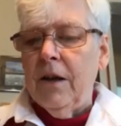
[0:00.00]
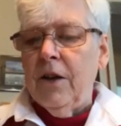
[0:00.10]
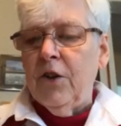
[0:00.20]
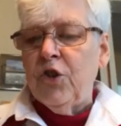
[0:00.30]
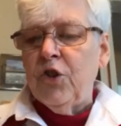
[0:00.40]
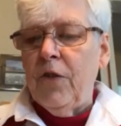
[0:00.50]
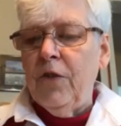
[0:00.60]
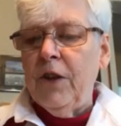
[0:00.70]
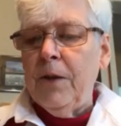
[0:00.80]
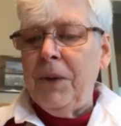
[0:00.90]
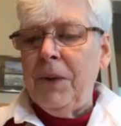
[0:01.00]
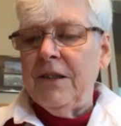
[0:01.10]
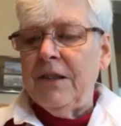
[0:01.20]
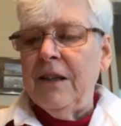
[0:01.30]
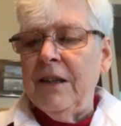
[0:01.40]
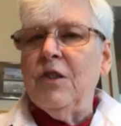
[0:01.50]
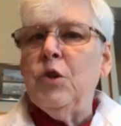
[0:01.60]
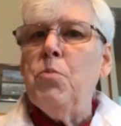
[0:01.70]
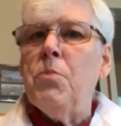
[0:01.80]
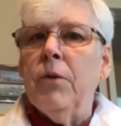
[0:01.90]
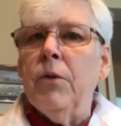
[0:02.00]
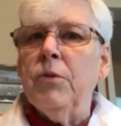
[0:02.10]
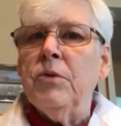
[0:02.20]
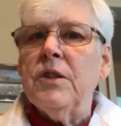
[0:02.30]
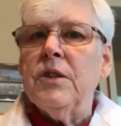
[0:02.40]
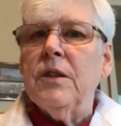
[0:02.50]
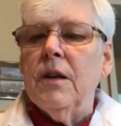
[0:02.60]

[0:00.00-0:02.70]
shoveling beets into mountains.